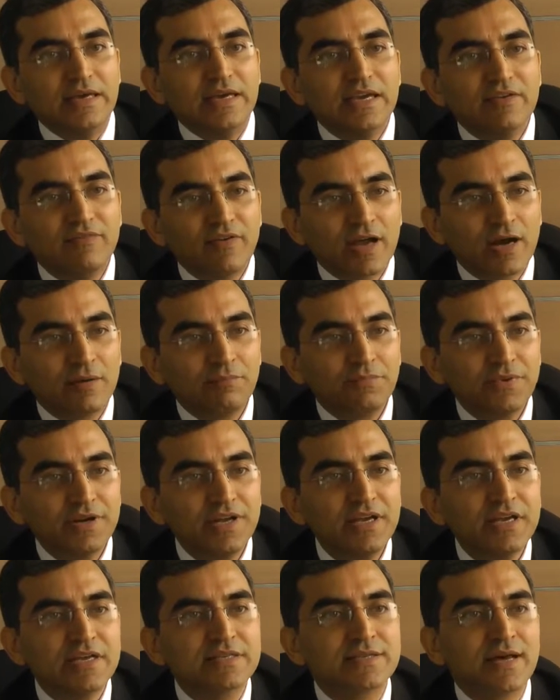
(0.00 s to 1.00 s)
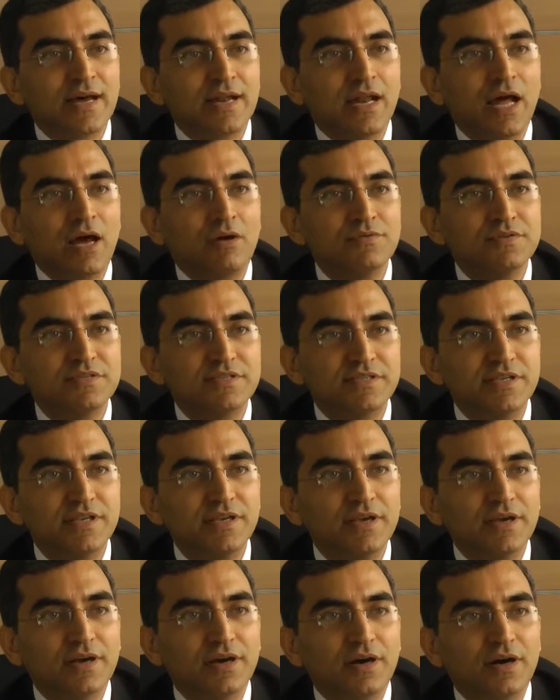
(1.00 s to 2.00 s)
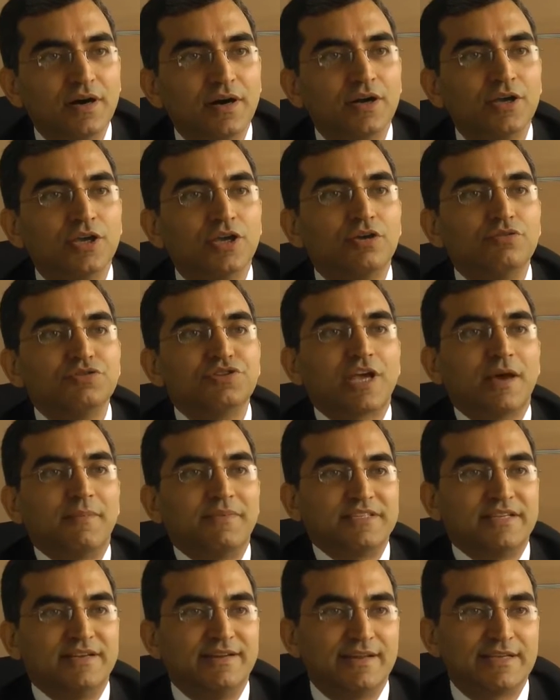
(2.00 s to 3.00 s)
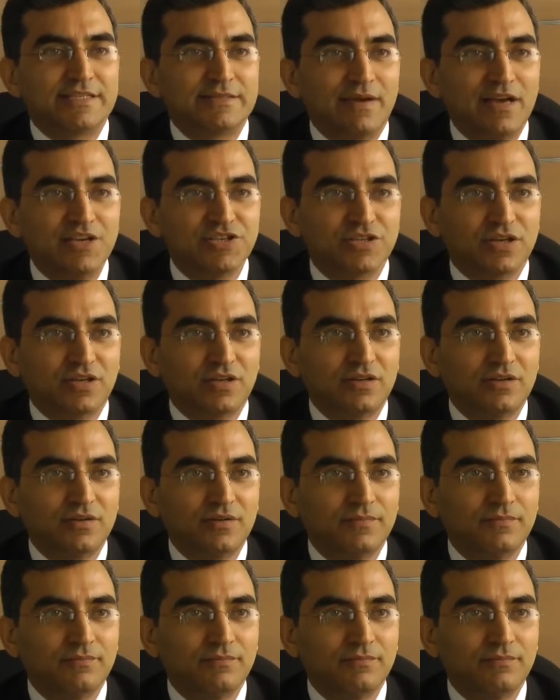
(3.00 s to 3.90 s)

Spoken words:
if a company is announcing a huge capacity expansion,